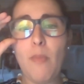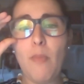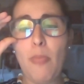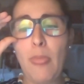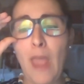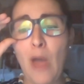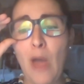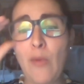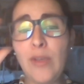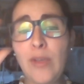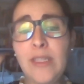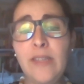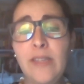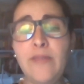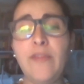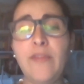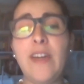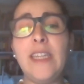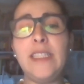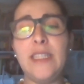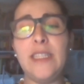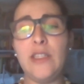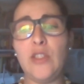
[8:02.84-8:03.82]
I was
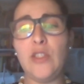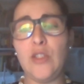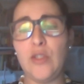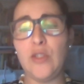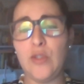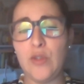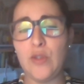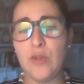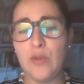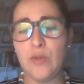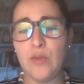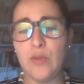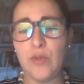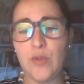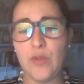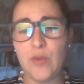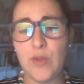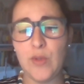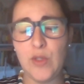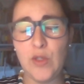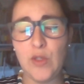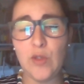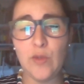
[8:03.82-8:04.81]
invited to
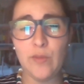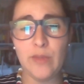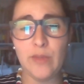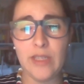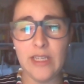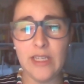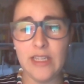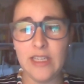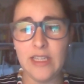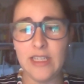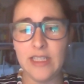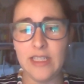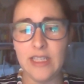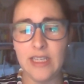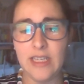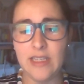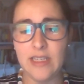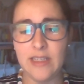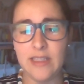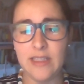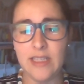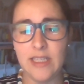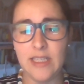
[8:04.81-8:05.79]
assume
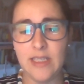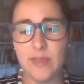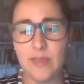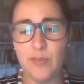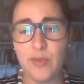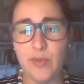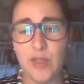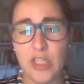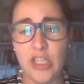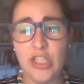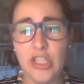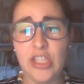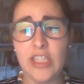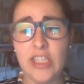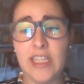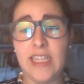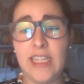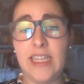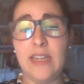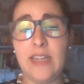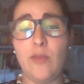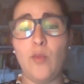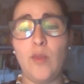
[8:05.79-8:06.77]
this position,
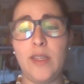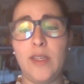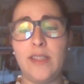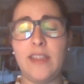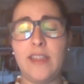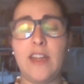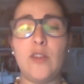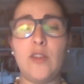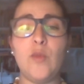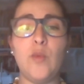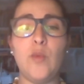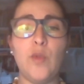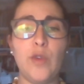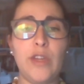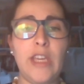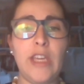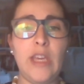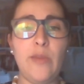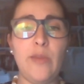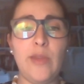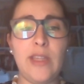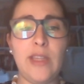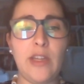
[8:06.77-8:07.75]
and we start
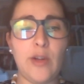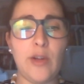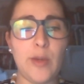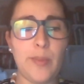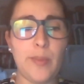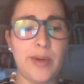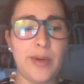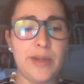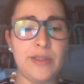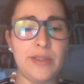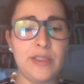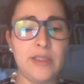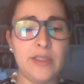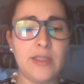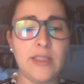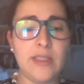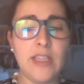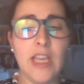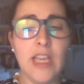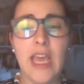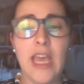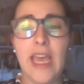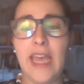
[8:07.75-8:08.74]
working with our
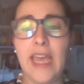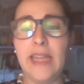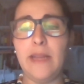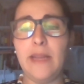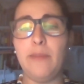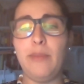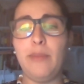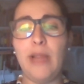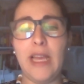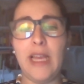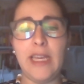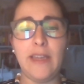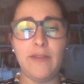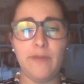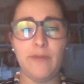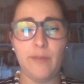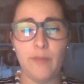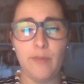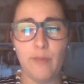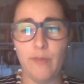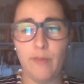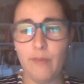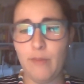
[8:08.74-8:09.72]
partners and applying
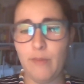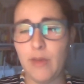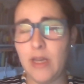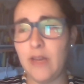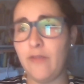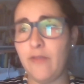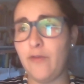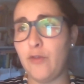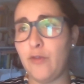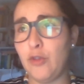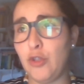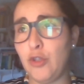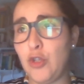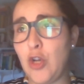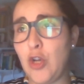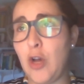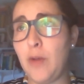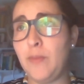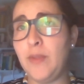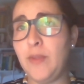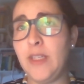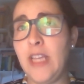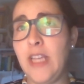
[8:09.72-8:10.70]
for
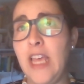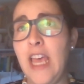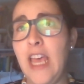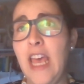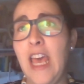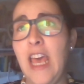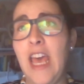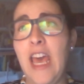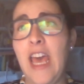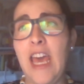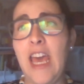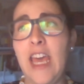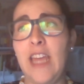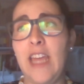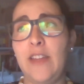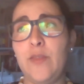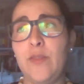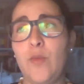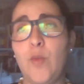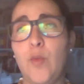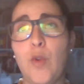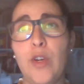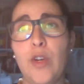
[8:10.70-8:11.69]
jobs
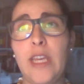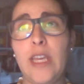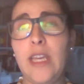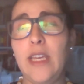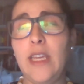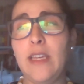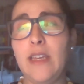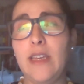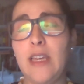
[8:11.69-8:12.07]
and working